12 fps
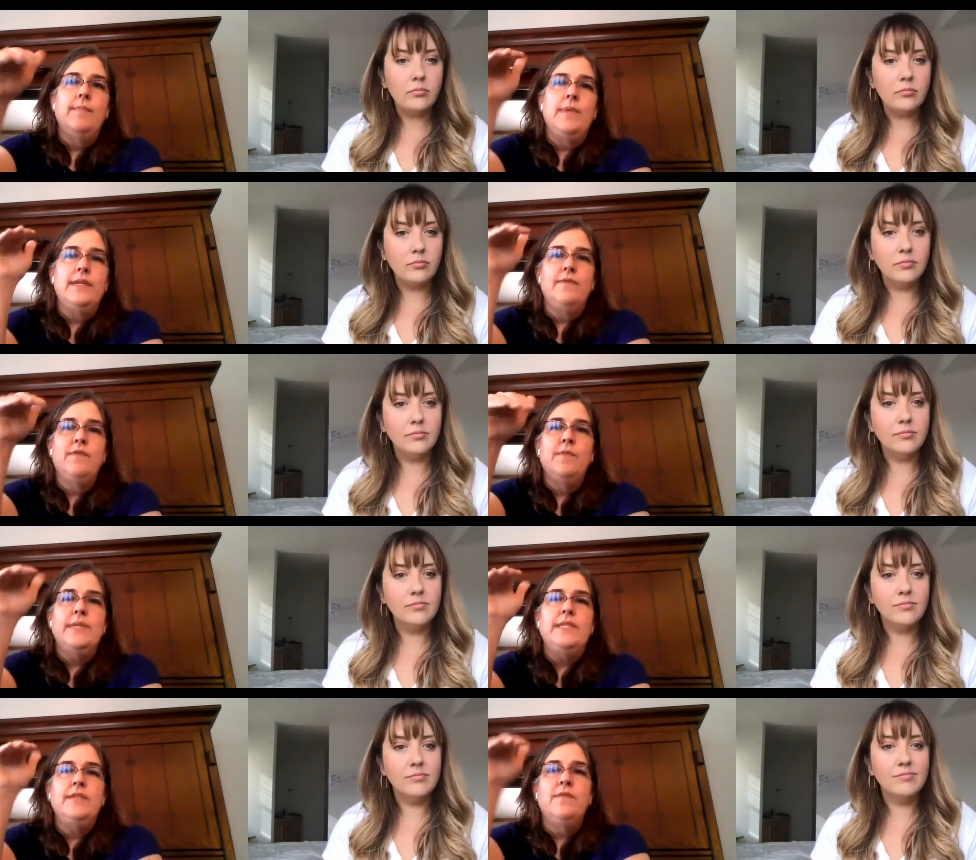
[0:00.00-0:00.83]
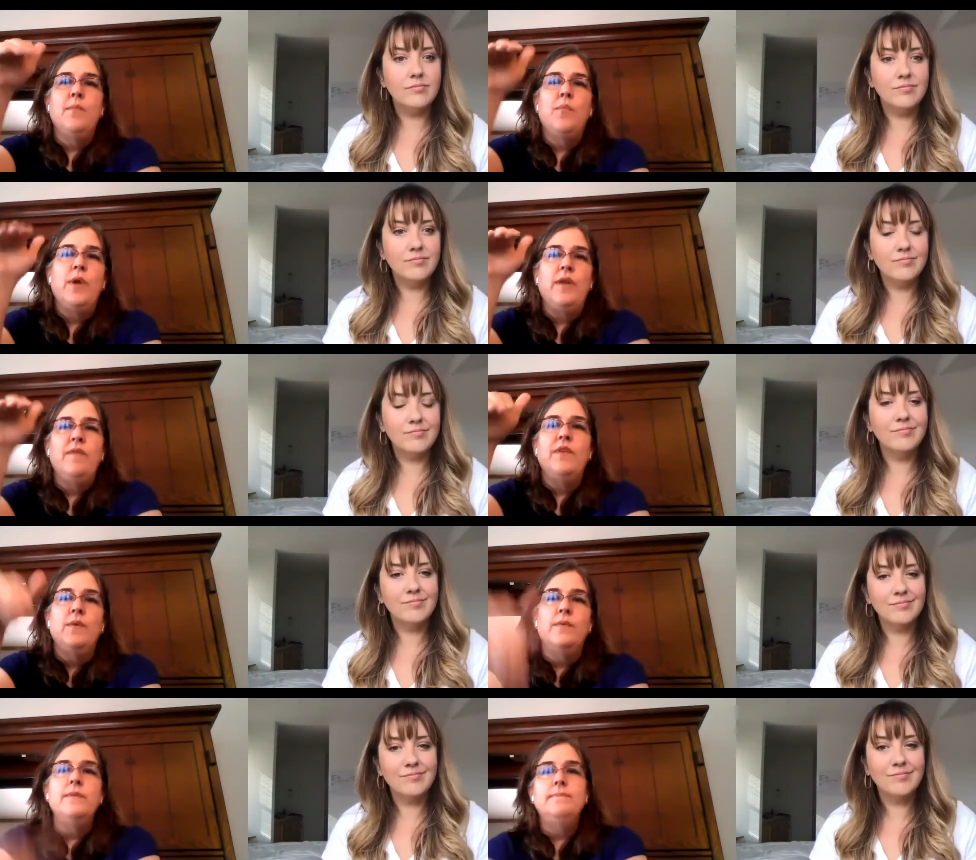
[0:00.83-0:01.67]
Speaker 1: a, from a different point of
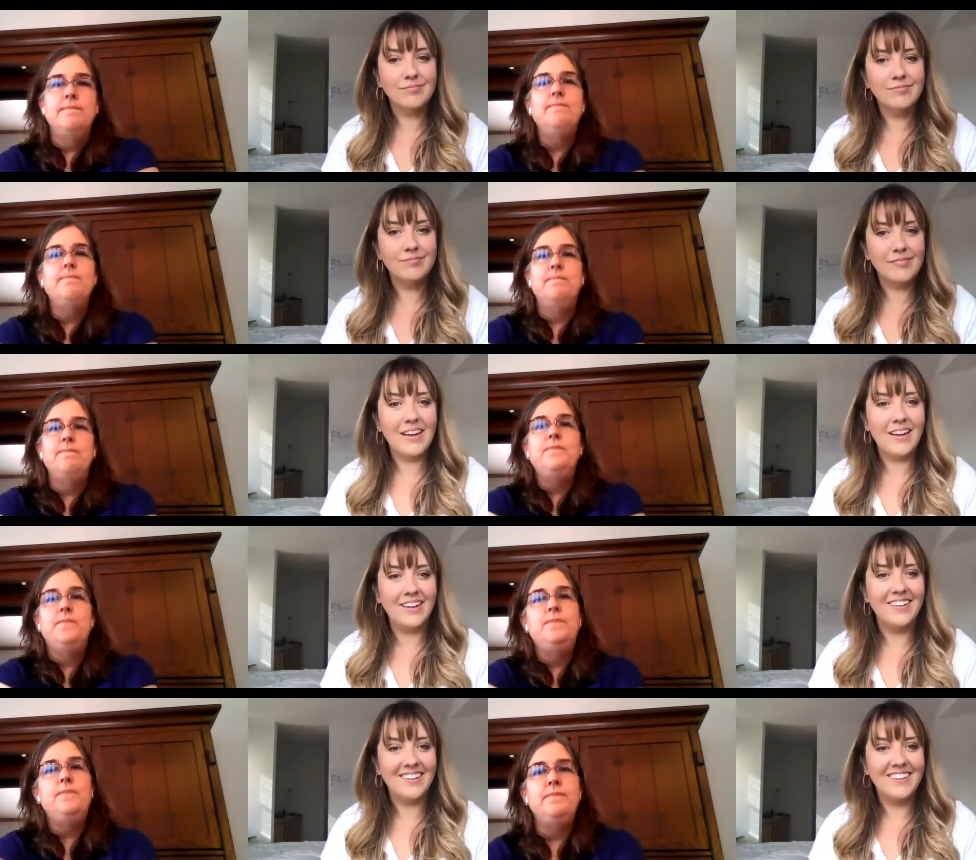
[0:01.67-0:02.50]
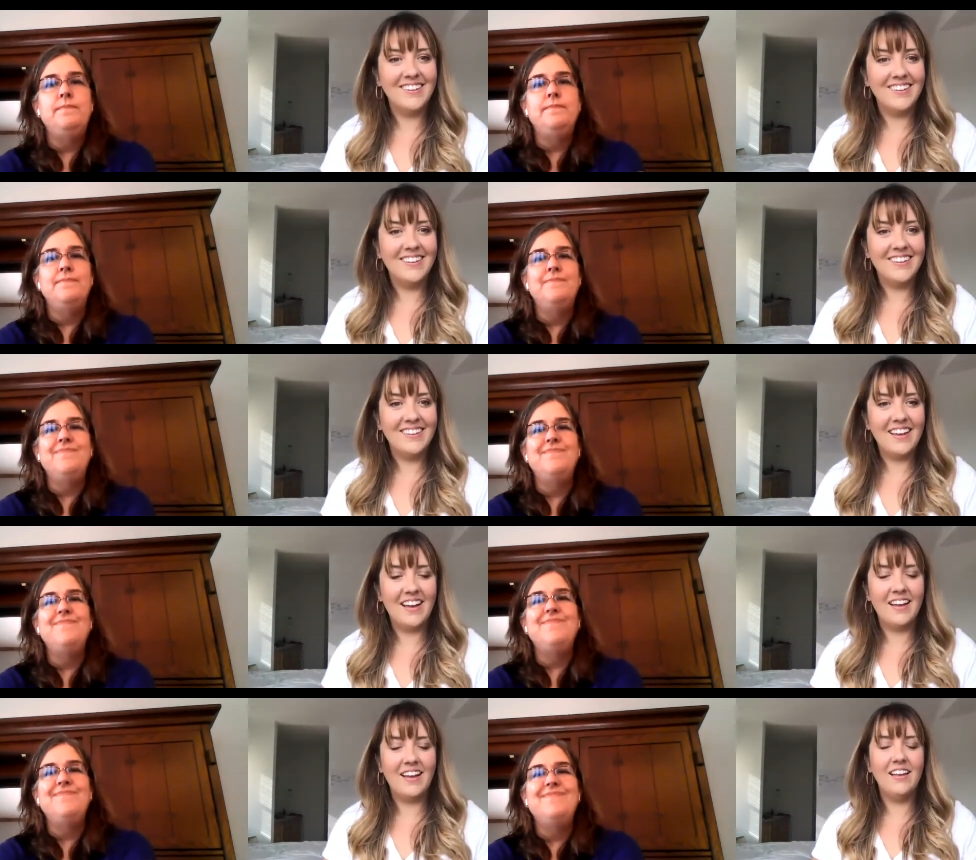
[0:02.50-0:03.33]
view. Yeah,
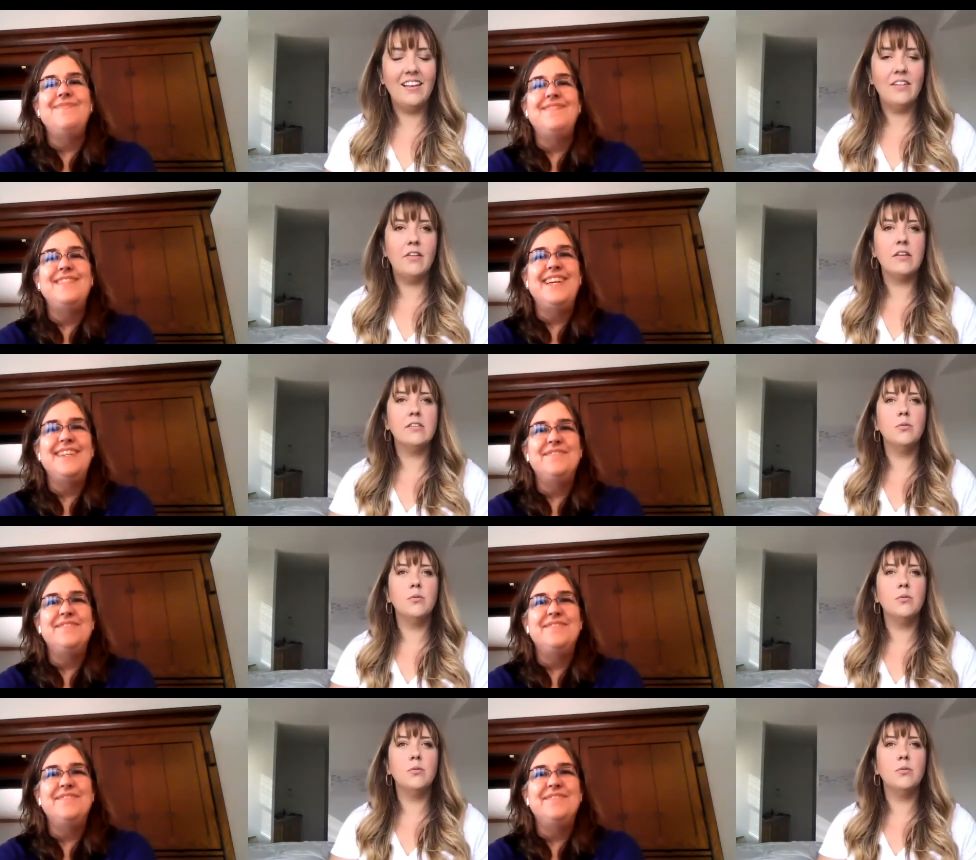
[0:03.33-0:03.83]
yeah, I love yes. that.